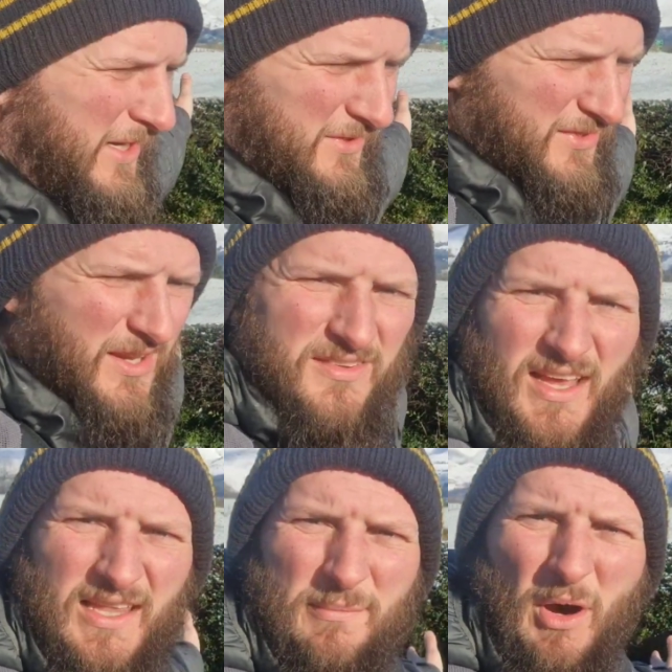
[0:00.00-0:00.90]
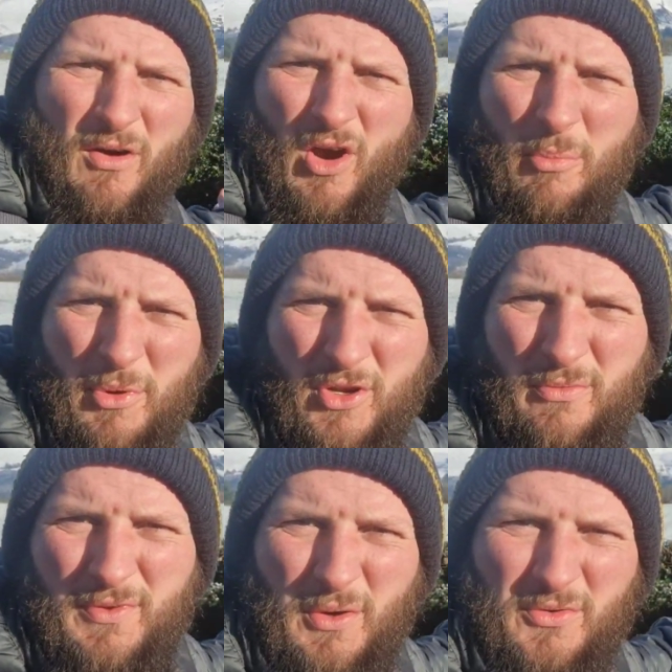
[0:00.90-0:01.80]
You can see slightly more opened
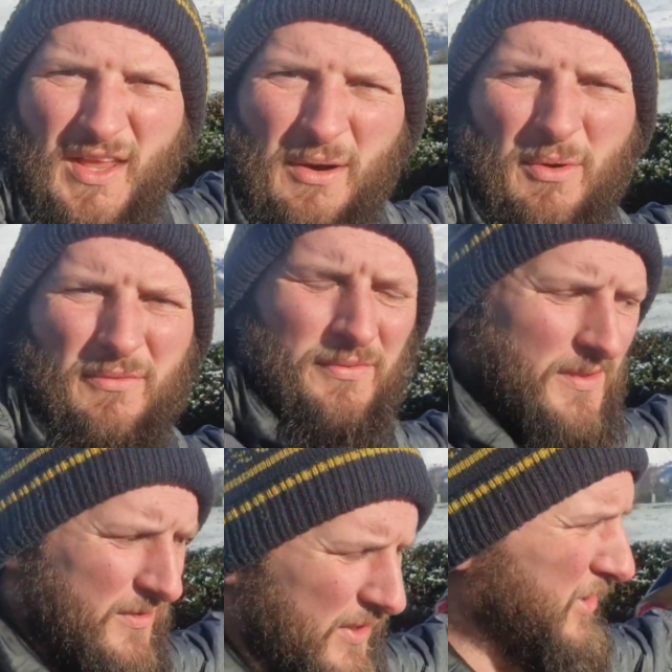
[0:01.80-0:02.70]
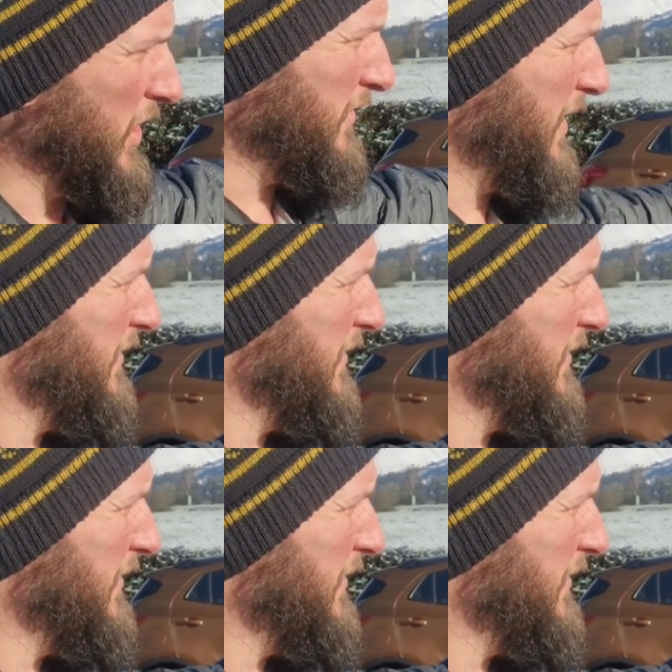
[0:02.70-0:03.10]
up views now of the Skiddaw